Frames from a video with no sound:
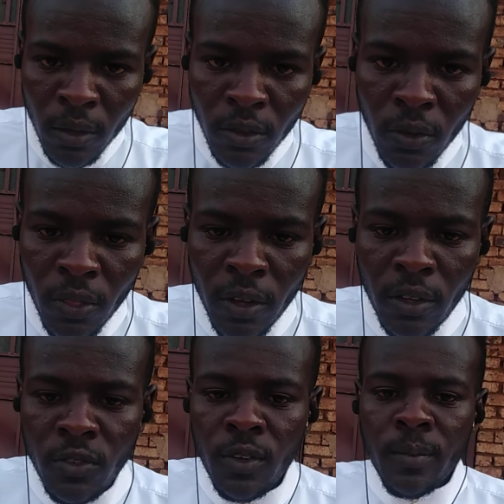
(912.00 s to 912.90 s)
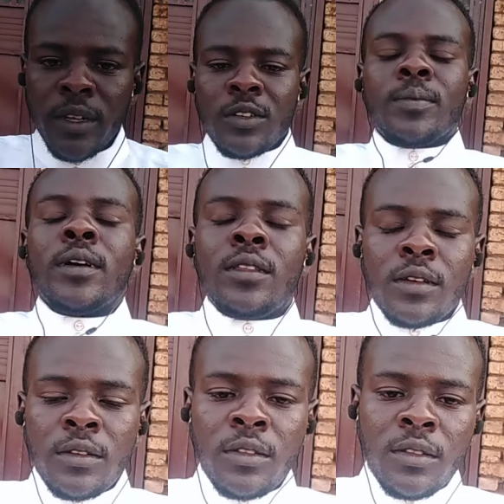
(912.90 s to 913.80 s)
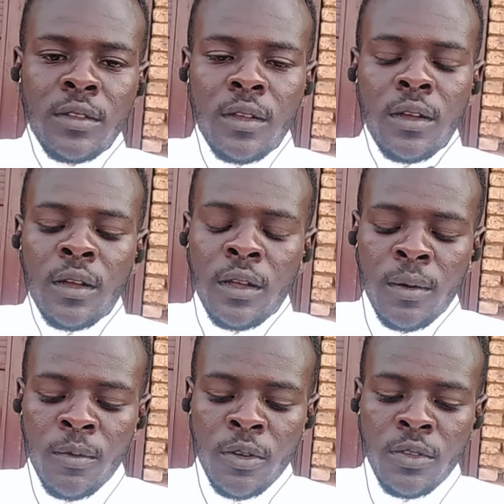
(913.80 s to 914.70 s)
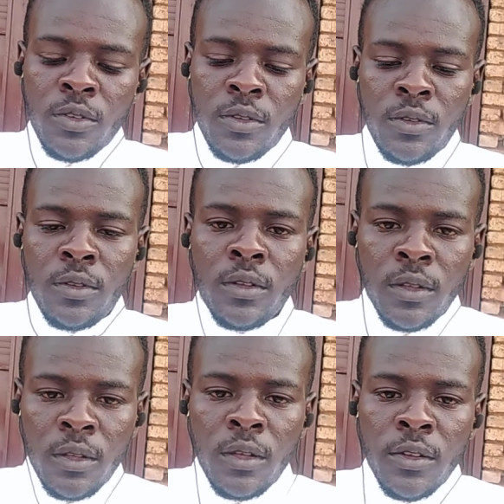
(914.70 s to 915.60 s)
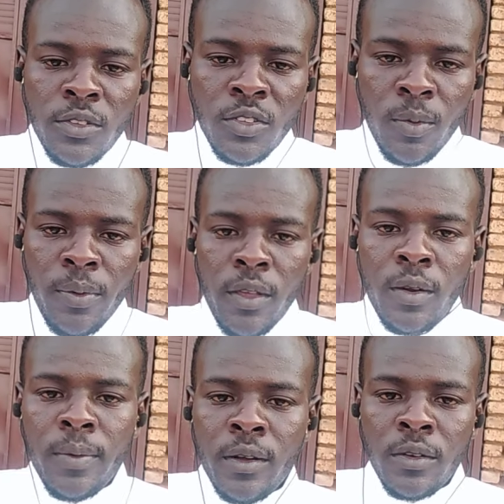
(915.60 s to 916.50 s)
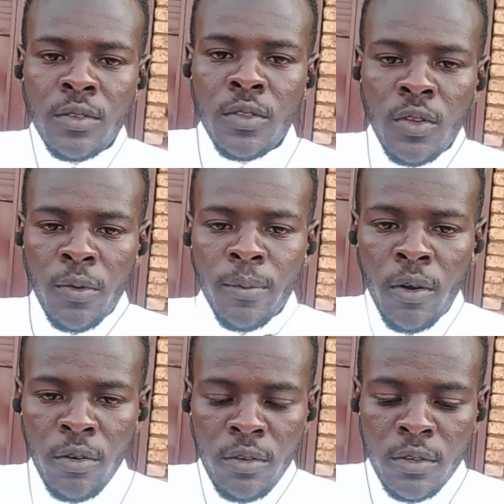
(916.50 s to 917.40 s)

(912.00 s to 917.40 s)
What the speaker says: So thanks very much, my dears, and I'm going to stop here because no more.